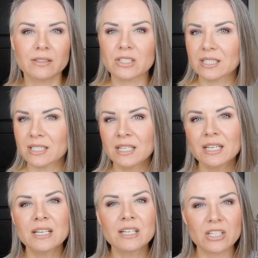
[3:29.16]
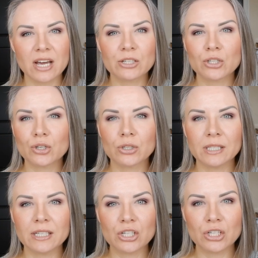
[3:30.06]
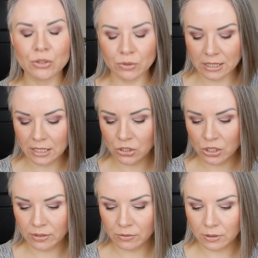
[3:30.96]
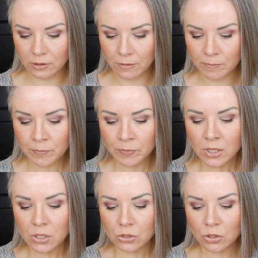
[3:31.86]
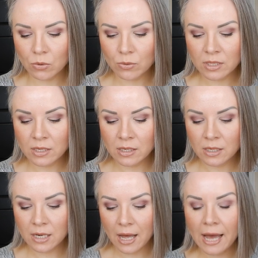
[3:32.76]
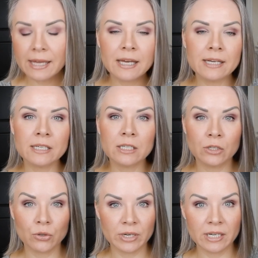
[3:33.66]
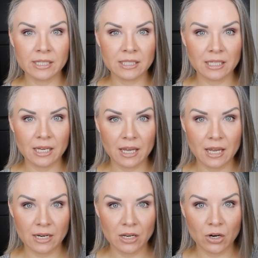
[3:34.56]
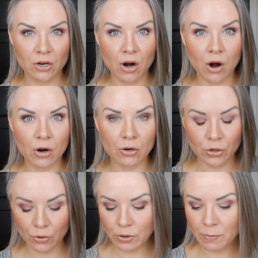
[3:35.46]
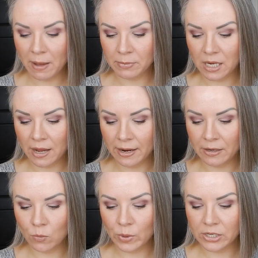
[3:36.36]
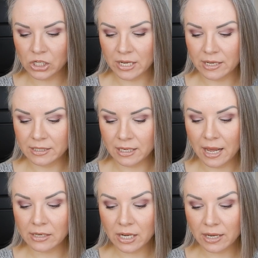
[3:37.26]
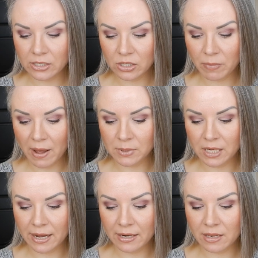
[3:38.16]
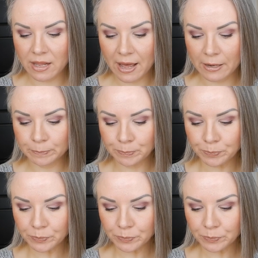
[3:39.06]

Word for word: just textural issues in general. So the highlighted ingredients in here are chronopeptide, which is an anti-aging peptide that